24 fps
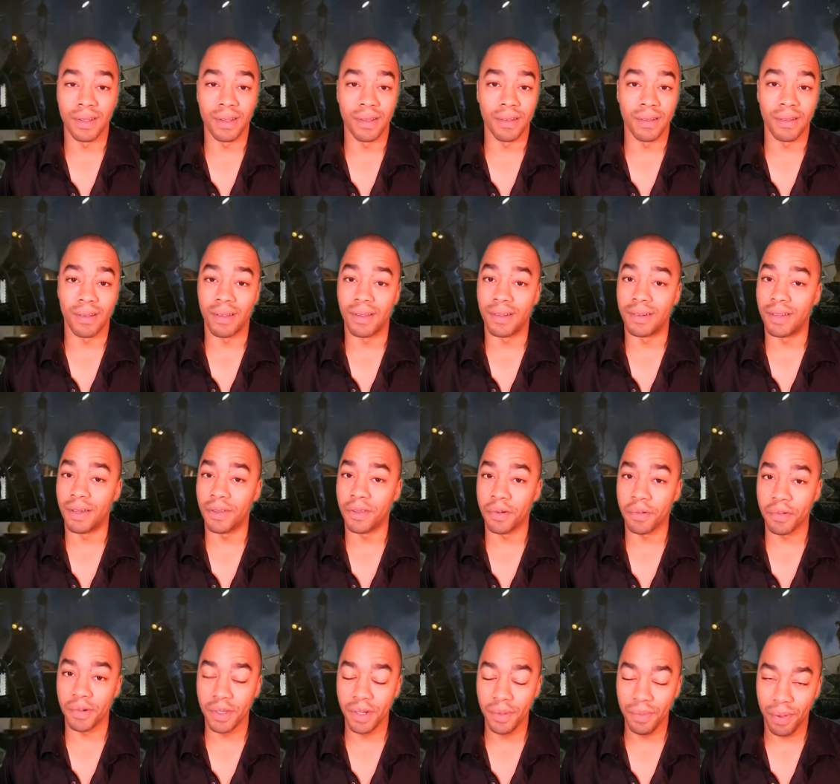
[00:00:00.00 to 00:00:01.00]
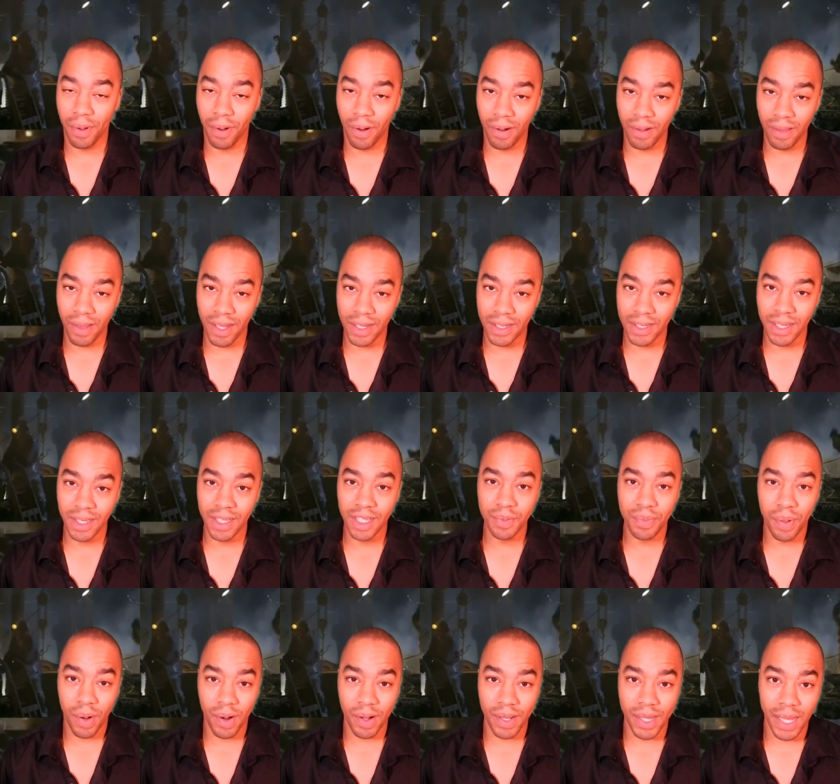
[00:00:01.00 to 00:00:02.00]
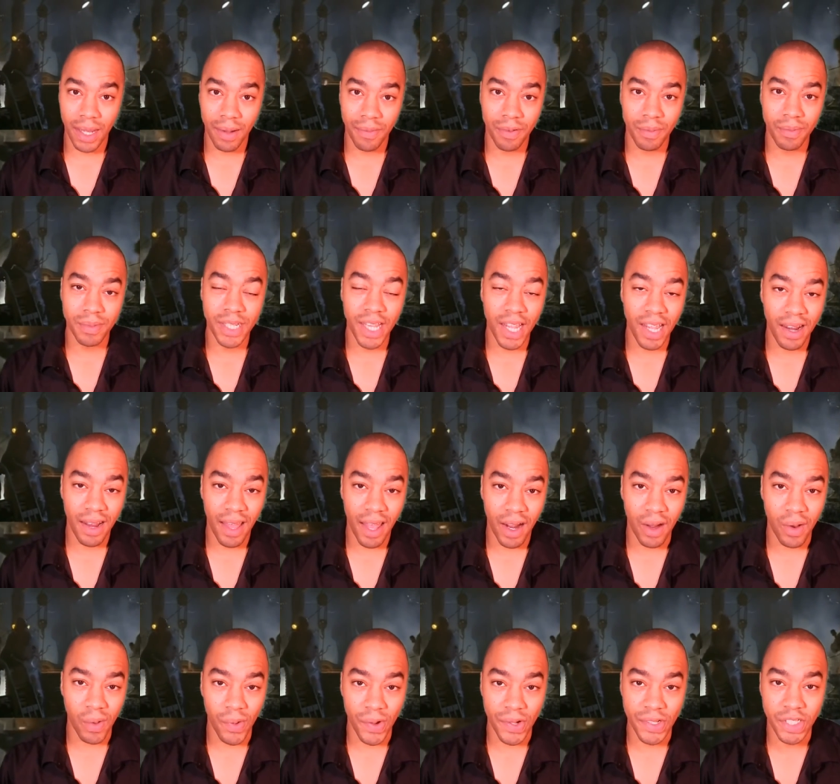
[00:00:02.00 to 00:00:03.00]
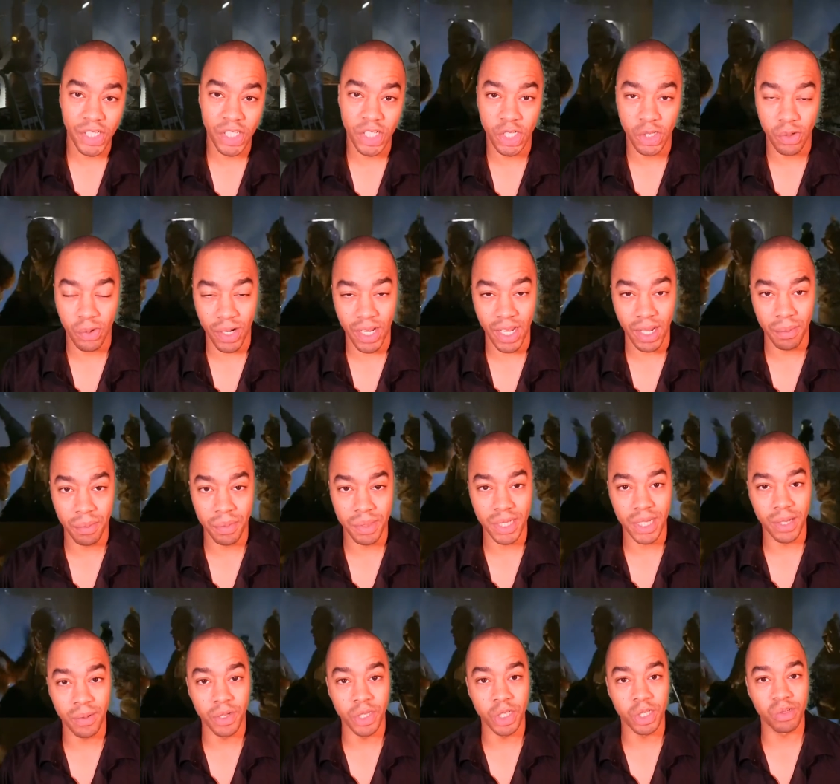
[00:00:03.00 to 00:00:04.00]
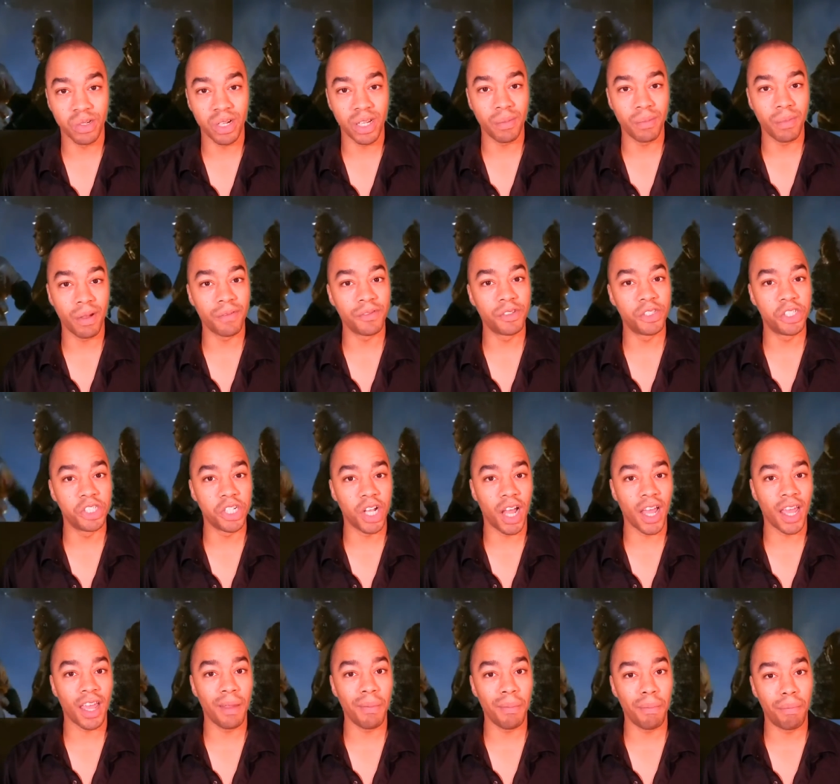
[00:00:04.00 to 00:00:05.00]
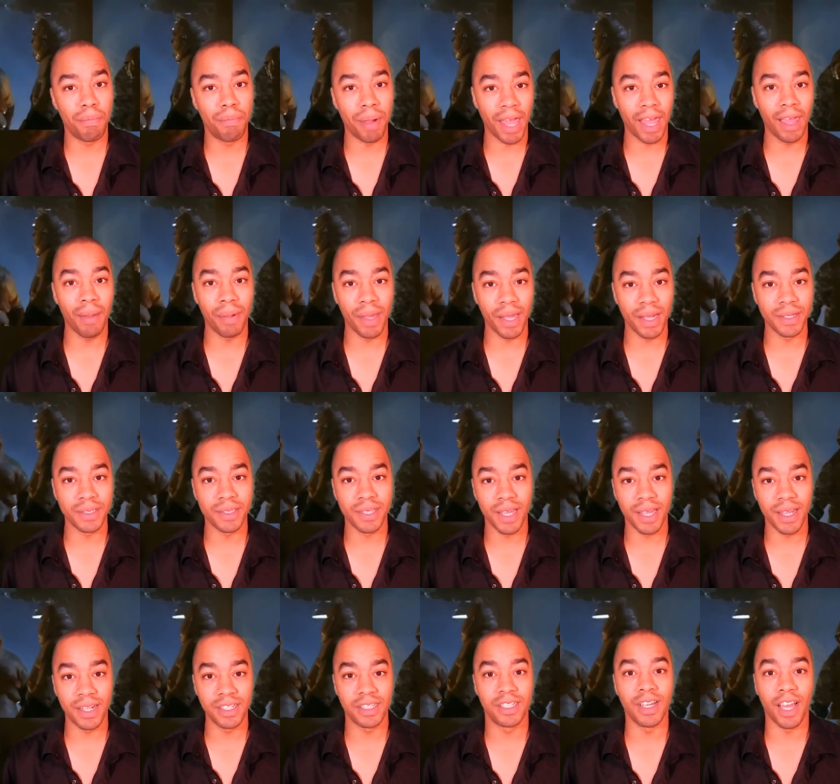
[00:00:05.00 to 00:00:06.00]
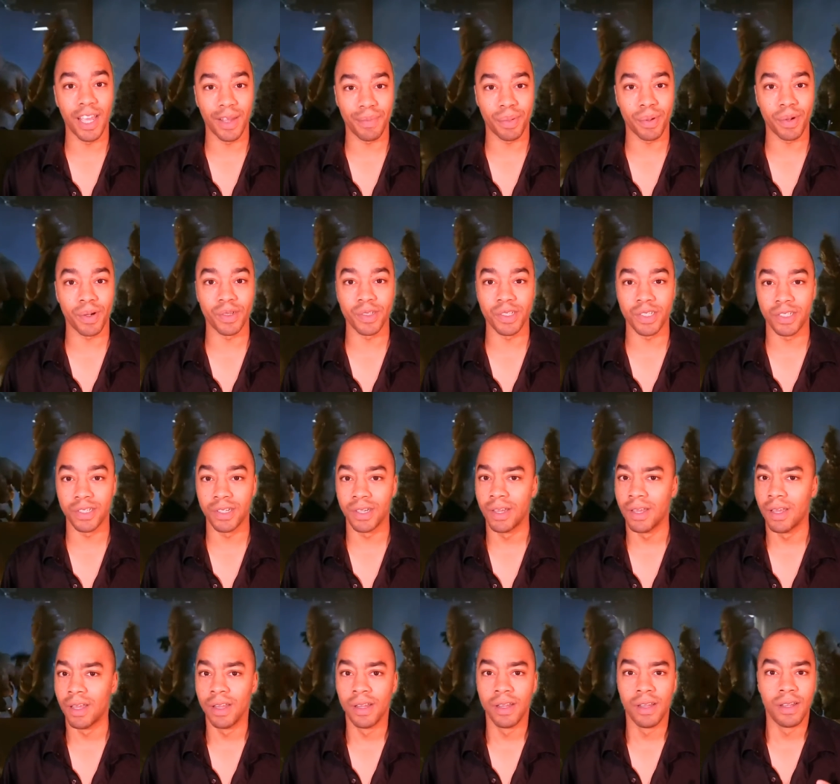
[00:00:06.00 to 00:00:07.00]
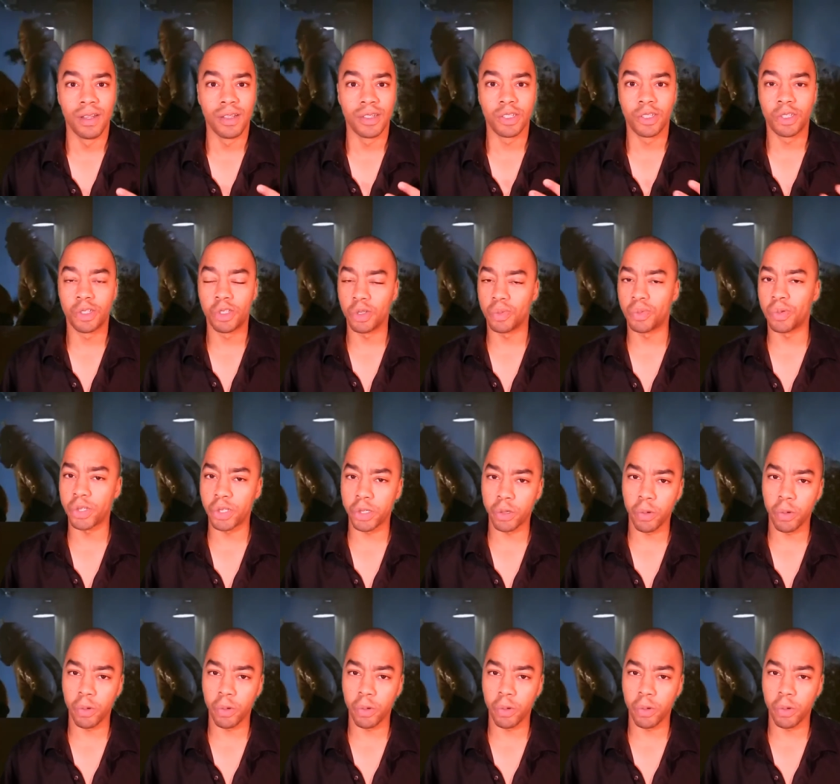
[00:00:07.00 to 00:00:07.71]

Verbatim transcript: Uh, another really part, they say this part came from Dan Aykroyd's dreams. He would dream of giant babies in diapers super